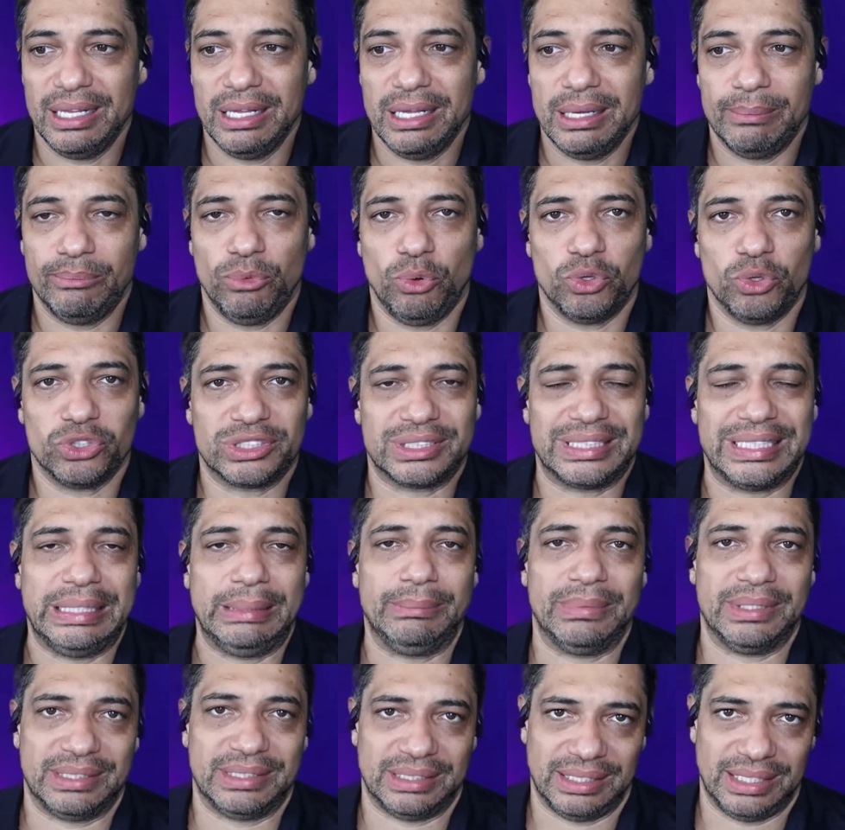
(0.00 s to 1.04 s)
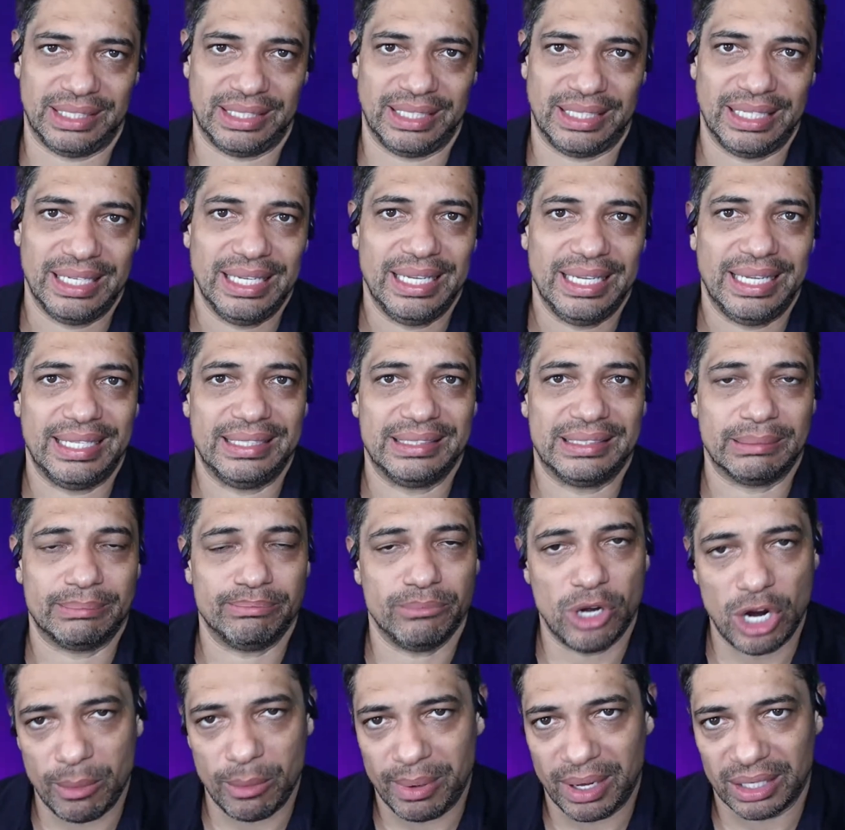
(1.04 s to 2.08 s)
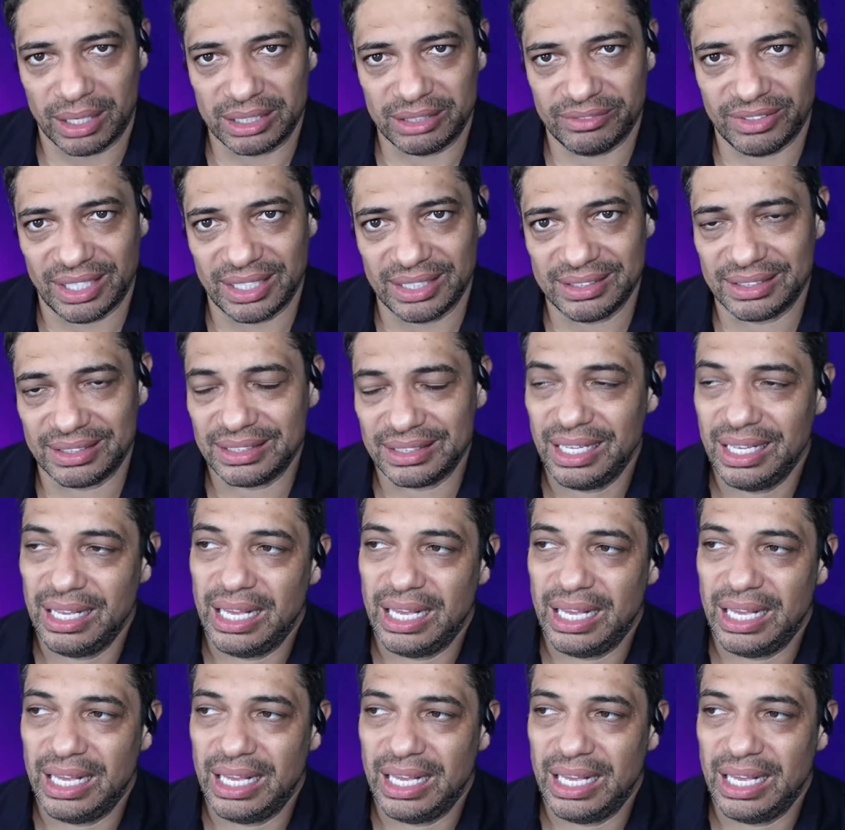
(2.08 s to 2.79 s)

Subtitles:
more seamlessly into mobile devices.